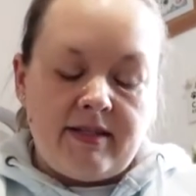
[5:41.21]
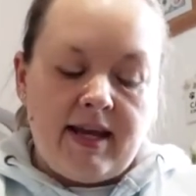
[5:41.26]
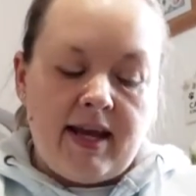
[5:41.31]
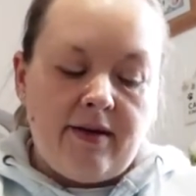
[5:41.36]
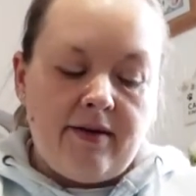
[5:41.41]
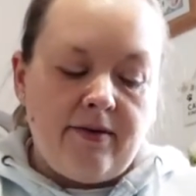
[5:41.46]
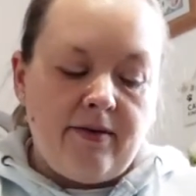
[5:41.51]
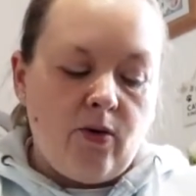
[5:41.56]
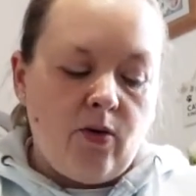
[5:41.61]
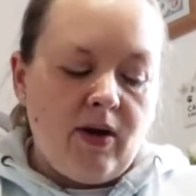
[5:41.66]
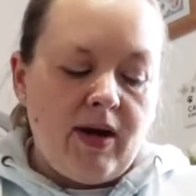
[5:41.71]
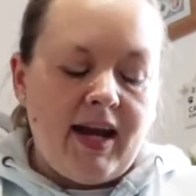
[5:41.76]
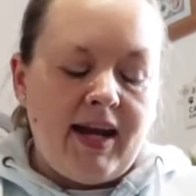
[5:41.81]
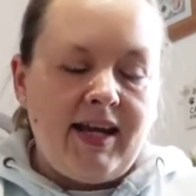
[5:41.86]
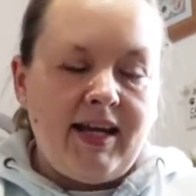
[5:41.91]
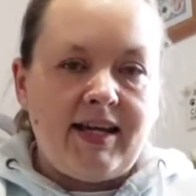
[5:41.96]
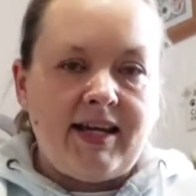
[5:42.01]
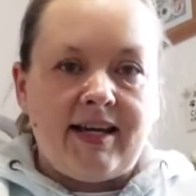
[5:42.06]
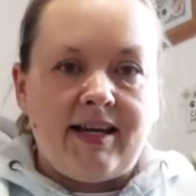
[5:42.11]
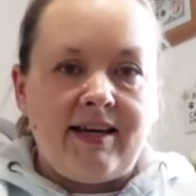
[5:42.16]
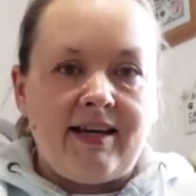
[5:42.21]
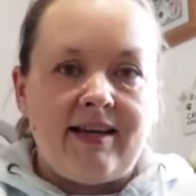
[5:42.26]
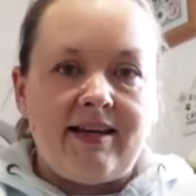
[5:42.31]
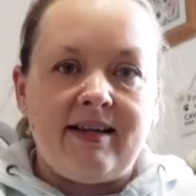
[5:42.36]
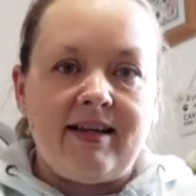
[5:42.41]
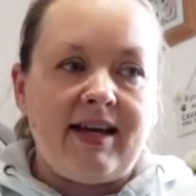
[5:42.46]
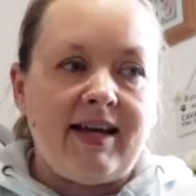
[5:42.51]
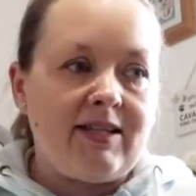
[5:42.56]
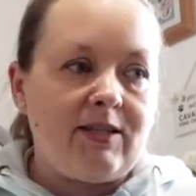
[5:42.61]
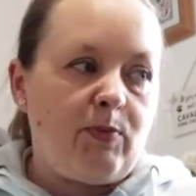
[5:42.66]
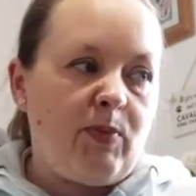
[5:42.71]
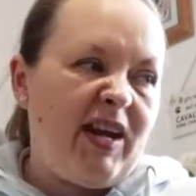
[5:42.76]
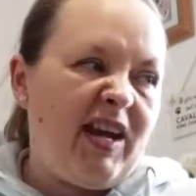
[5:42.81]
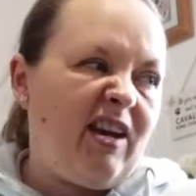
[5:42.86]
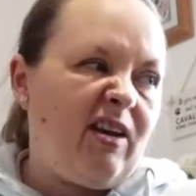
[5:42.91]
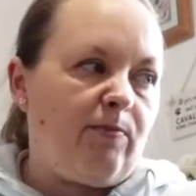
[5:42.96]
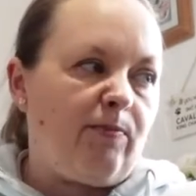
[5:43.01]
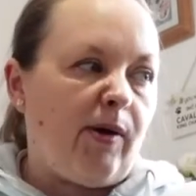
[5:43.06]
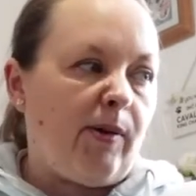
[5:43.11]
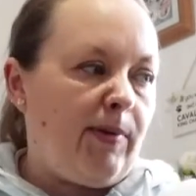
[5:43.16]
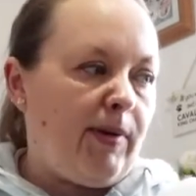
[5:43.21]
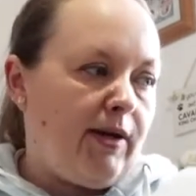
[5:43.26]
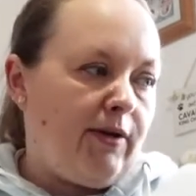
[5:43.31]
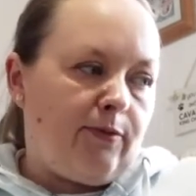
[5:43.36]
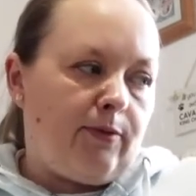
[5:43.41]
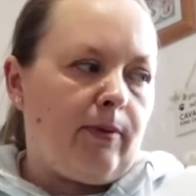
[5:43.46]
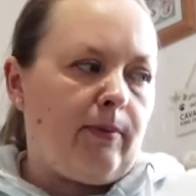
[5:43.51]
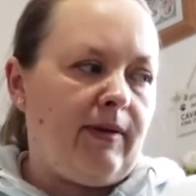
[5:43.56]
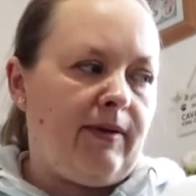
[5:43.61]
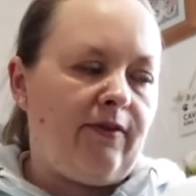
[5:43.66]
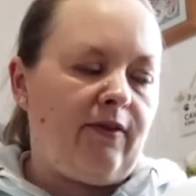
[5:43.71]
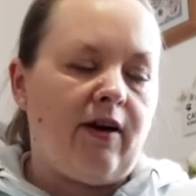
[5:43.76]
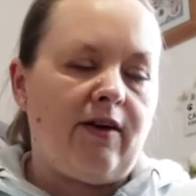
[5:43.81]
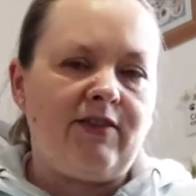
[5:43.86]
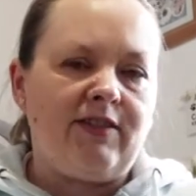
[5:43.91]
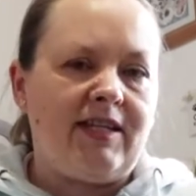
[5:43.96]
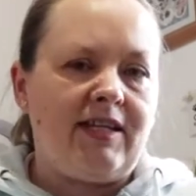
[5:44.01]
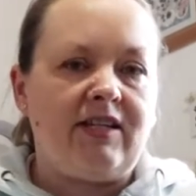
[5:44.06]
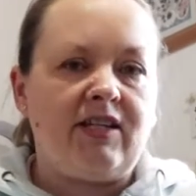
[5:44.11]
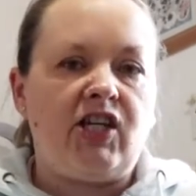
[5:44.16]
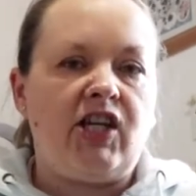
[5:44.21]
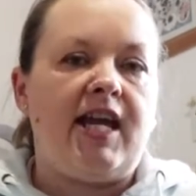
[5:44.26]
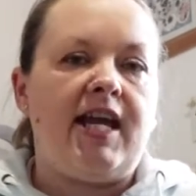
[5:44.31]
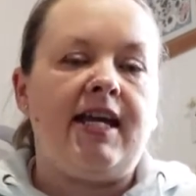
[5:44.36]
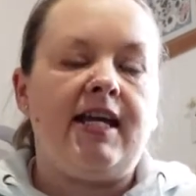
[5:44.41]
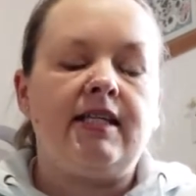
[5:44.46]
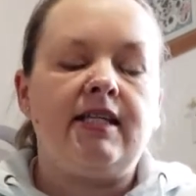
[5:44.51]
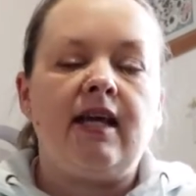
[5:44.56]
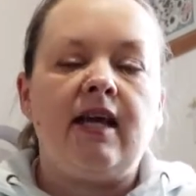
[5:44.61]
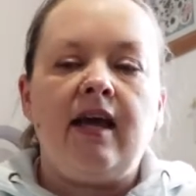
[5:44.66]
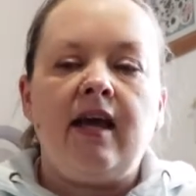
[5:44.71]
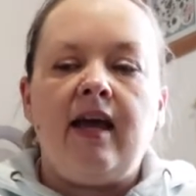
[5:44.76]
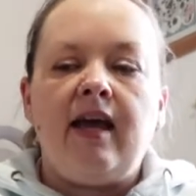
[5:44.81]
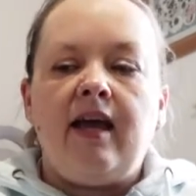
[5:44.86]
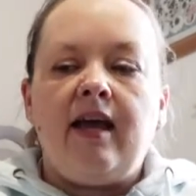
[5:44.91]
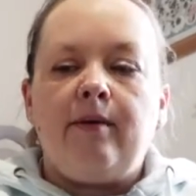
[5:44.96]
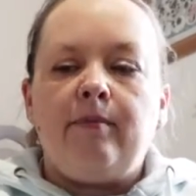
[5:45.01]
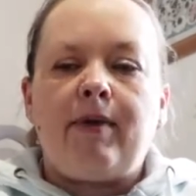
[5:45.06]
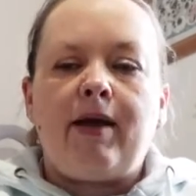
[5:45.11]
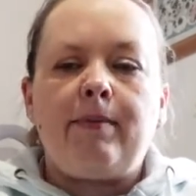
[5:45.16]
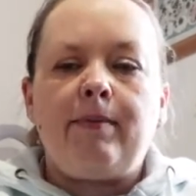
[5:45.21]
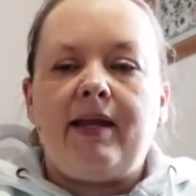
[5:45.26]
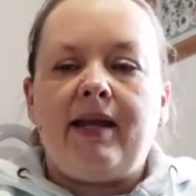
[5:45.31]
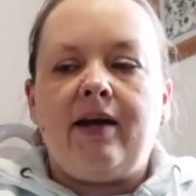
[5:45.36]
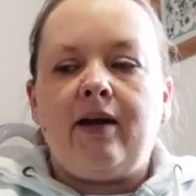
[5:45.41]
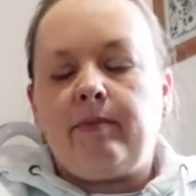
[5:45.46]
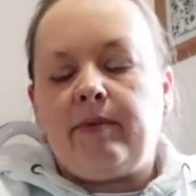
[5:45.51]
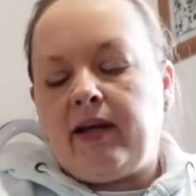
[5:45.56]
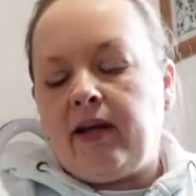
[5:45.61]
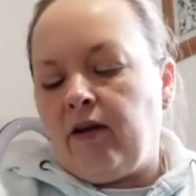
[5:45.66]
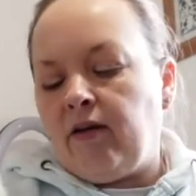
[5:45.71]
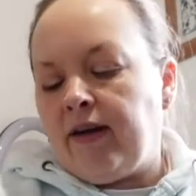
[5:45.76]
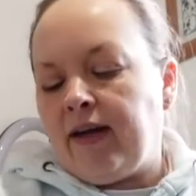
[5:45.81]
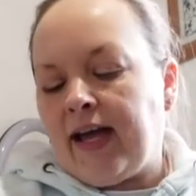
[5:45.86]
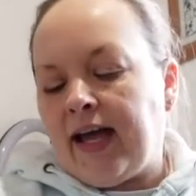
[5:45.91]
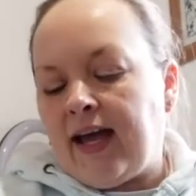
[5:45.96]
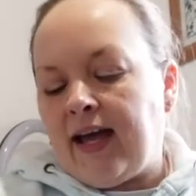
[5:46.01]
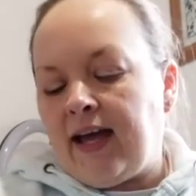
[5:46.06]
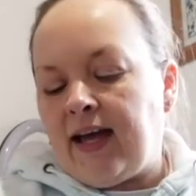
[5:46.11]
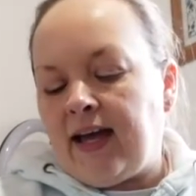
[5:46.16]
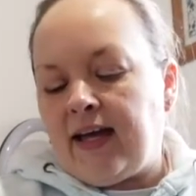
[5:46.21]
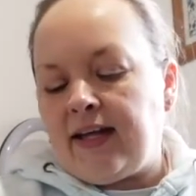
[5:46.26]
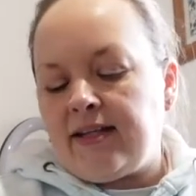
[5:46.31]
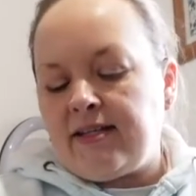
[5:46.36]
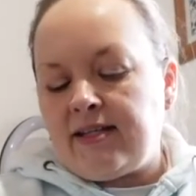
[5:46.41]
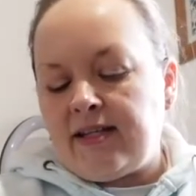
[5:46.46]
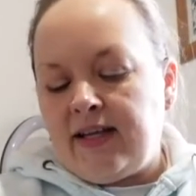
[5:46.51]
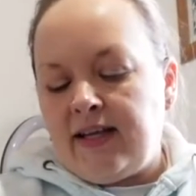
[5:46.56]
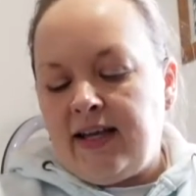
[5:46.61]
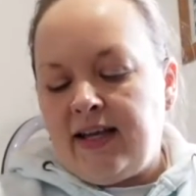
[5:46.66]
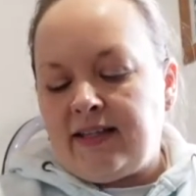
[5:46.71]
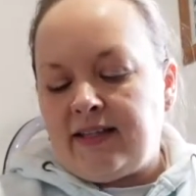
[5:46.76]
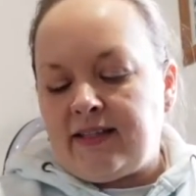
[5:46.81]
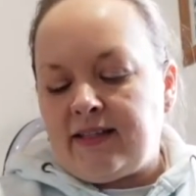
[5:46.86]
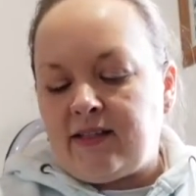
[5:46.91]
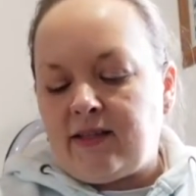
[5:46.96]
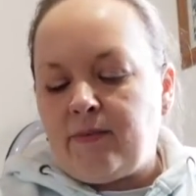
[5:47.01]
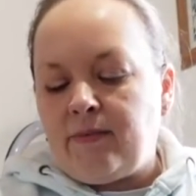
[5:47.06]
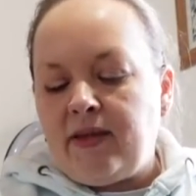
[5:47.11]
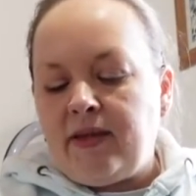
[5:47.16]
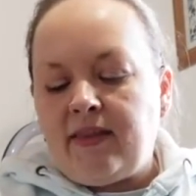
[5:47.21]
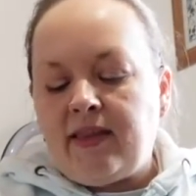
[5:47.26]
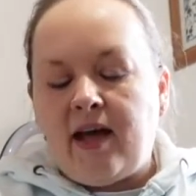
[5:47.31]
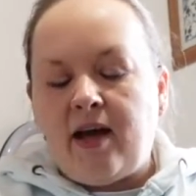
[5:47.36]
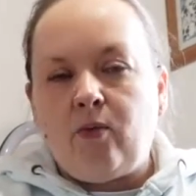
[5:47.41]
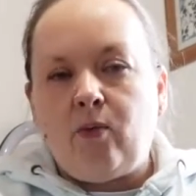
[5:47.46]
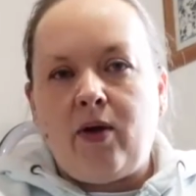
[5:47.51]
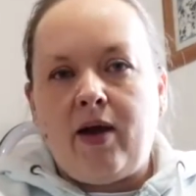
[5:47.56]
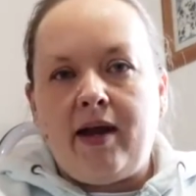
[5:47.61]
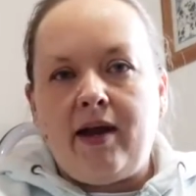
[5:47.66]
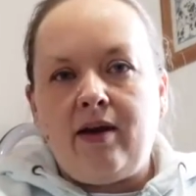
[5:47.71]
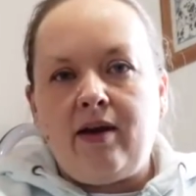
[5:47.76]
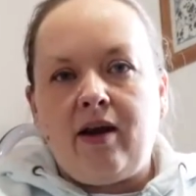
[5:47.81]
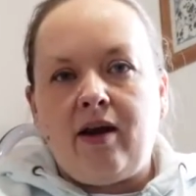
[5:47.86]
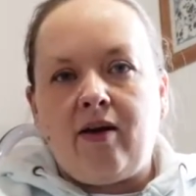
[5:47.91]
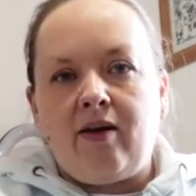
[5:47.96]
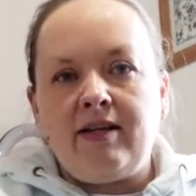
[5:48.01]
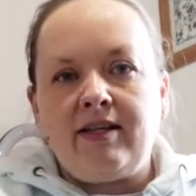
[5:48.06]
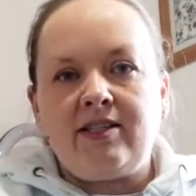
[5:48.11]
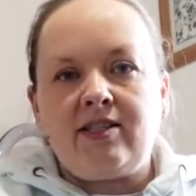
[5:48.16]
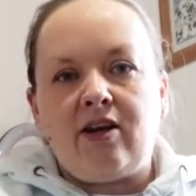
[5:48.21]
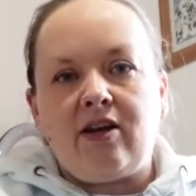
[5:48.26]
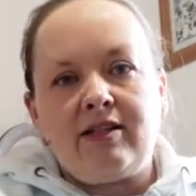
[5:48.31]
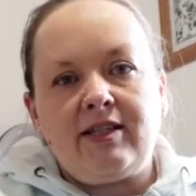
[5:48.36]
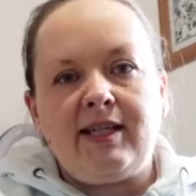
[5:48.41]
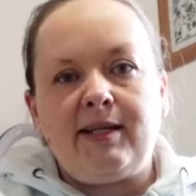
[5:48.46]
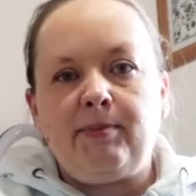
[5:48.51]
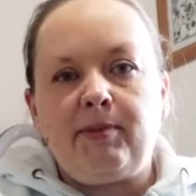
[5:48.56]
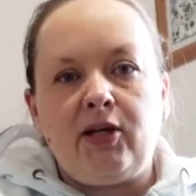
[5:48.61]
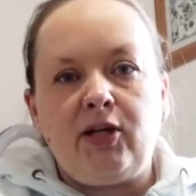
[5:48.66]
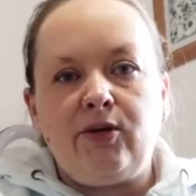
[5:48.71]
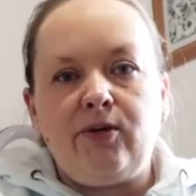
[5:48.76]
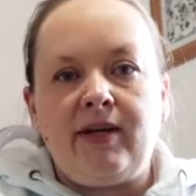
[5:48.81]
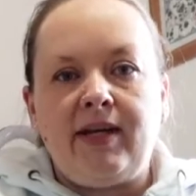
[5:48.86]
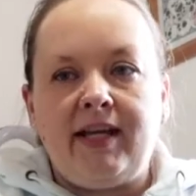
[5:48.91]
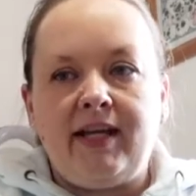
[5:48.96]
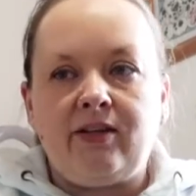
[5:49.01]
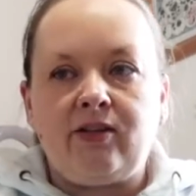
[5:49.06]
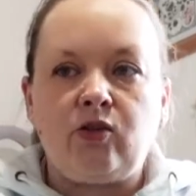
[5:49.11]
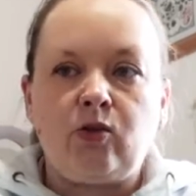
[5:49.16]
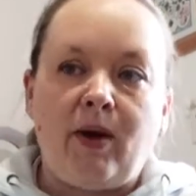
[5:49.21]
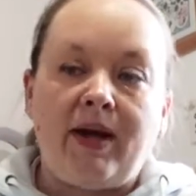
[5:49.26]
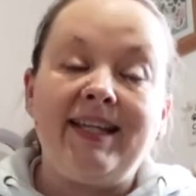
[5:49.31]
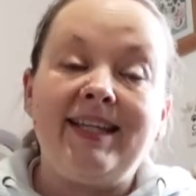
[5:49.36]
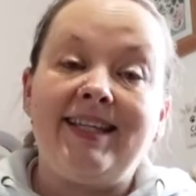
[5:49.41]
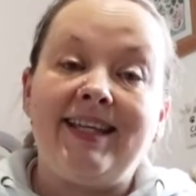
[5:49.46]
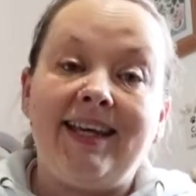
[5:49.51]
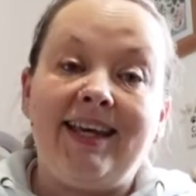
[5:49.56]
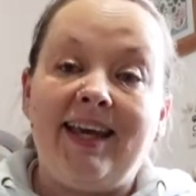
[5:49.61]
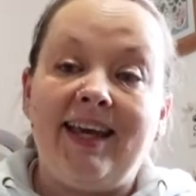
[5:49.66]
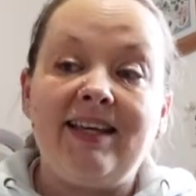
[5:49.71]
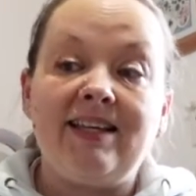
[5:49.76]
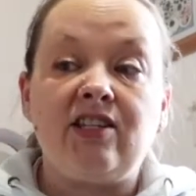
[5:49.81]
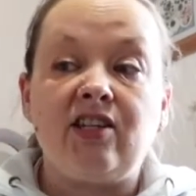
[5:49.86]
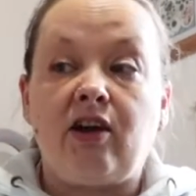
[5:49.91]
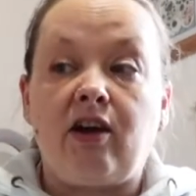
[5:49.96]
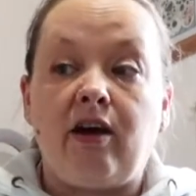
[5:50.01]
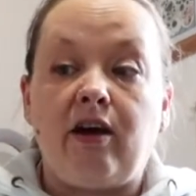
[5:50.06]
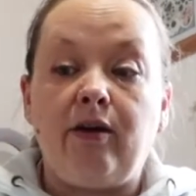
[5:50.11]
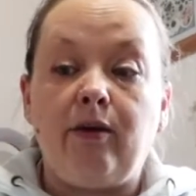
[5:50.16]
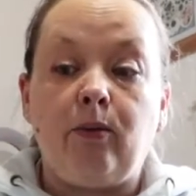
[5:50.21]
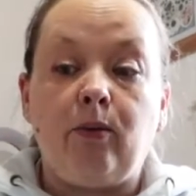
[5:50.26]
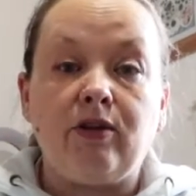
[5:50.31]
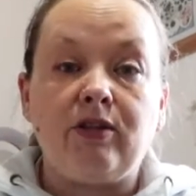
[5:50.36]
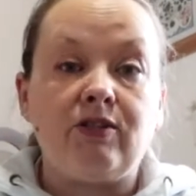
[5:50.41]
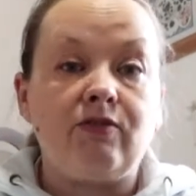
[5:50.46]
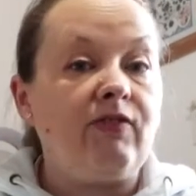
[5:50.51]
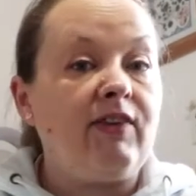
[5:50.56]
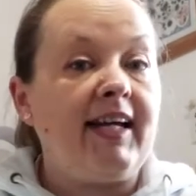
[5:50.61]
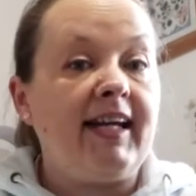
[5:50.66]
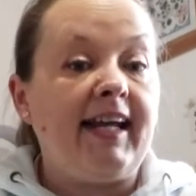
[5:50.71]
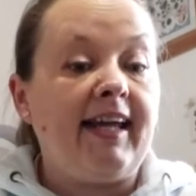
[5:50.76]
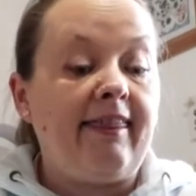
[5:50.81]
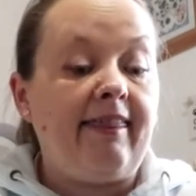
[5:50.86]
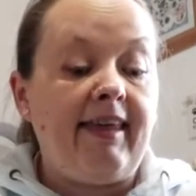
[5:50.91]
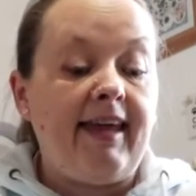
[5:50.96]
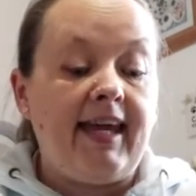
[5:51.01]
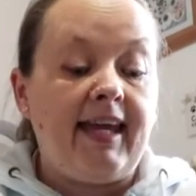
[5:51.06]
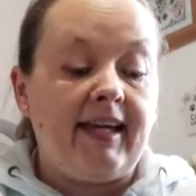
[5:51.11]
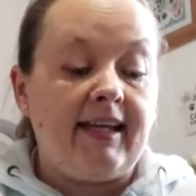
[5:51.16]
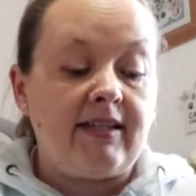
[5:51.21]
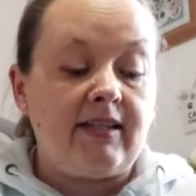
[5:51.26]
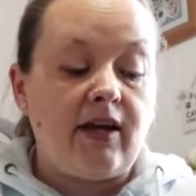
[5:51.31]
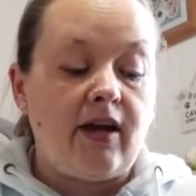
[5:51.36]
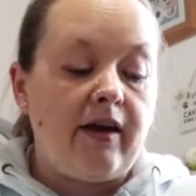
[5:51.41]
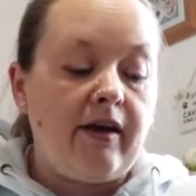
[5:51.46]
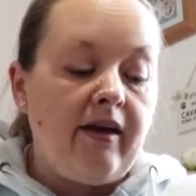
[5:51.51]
Now, organic has been popular for probably 5 or 6 years, maybe a little bit longer, and it's something that when I started ballooning 20 years ago wasn't really a thing. So